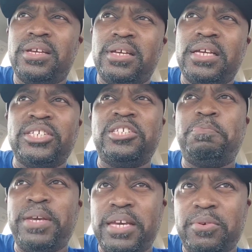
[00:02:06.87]
His
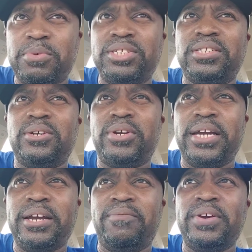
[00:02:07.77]
speed was still
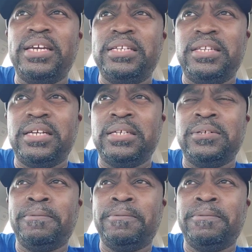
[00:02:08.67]
there. If anything,